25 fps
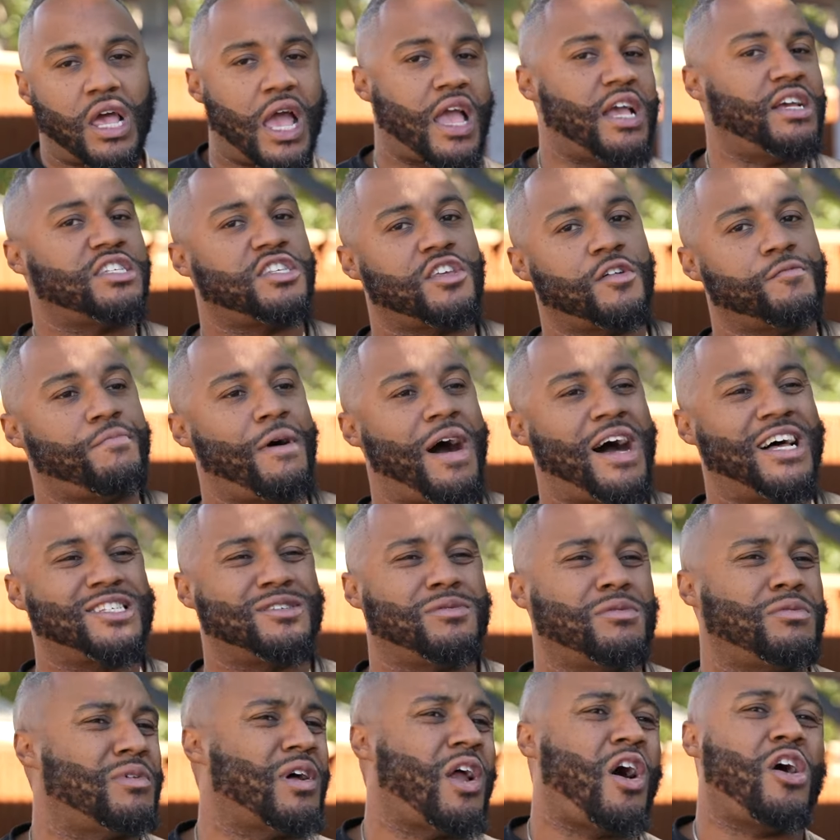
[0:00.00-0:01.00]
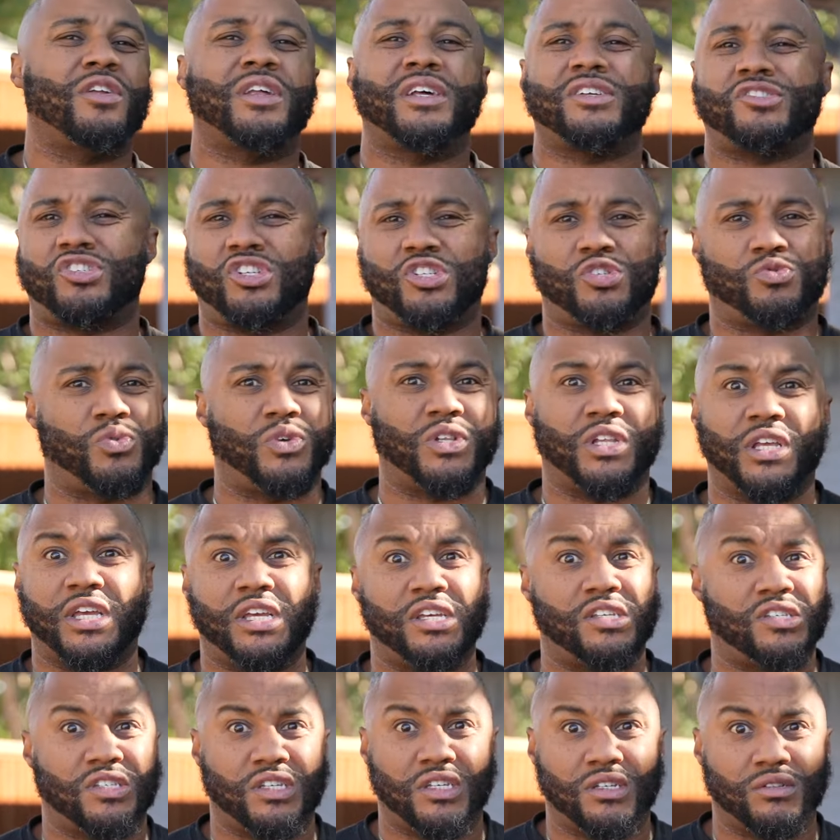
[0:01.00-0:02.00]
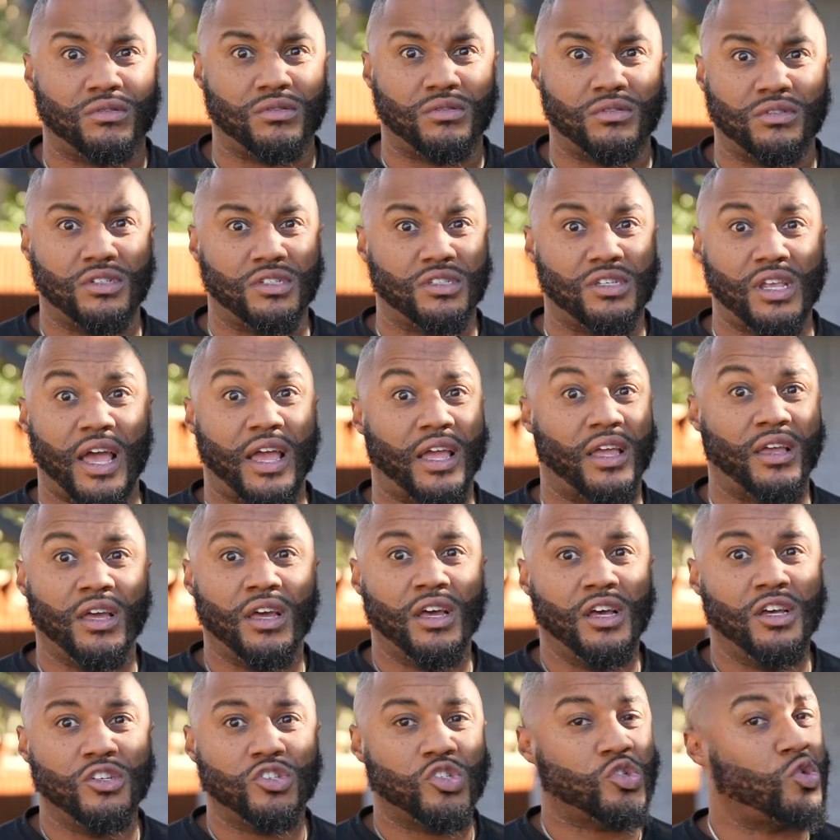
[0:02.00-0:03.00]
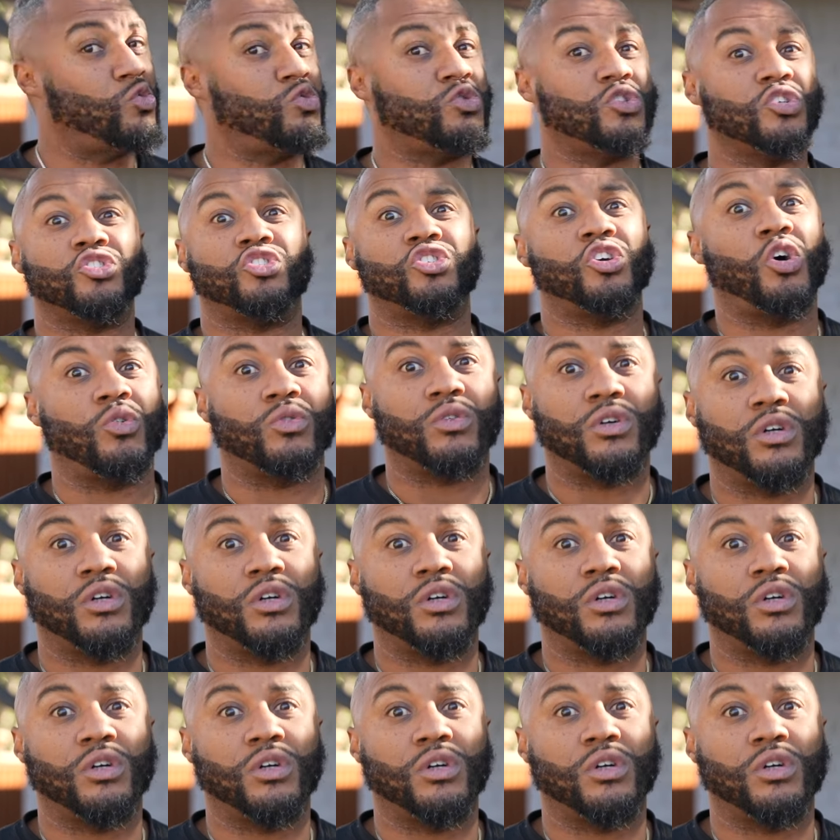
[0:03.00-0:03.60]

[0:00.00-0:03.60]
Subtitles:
A's if possible, but all that shit's really easy. It's like, school's a joke.